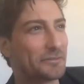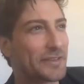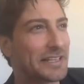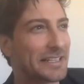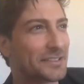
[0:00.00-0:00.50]
a
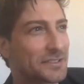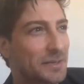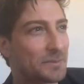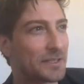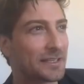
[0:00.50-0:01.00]
feeling
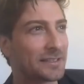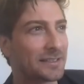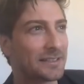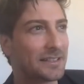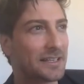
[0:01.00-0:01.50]
something
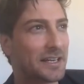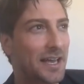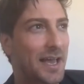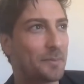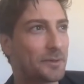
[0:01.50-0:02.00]

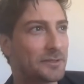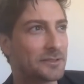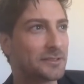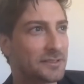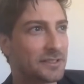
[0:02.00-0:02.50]
happens
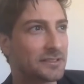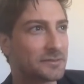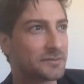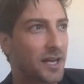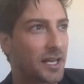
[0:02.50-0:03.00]
in season
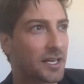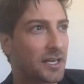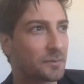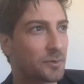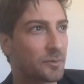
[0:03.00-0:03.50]
5. I
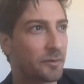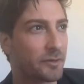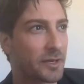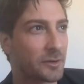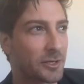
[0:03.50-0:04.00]
can't put my
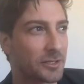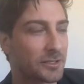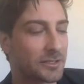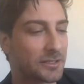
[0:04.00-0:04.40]
finger on it.